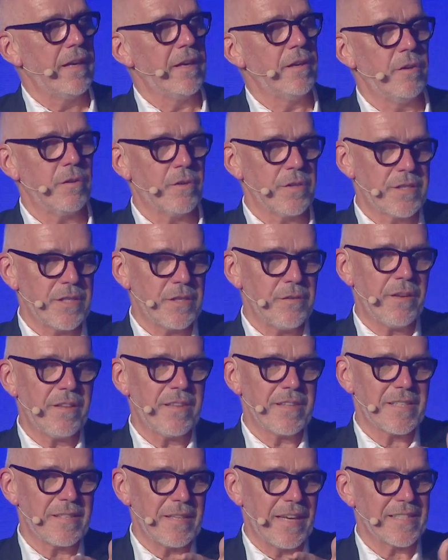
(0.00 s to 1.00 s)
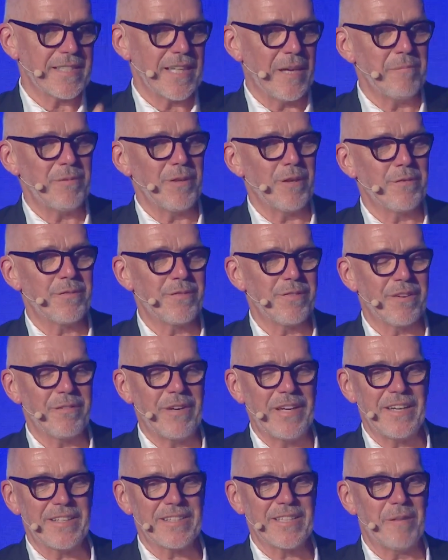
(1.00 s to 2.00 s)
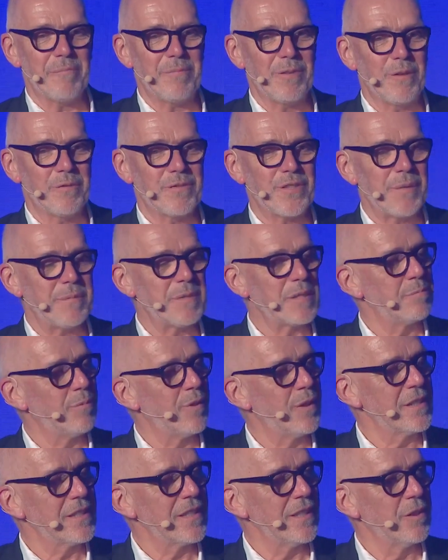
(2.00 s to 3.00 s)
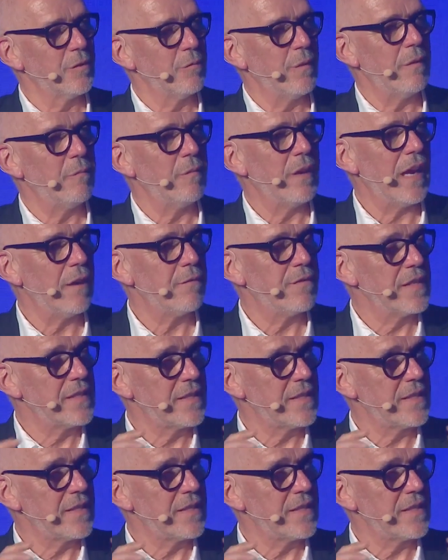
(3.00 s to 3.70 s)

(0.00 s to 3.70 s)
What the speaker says: you know, considering this great example of James Bond, you know, when we have this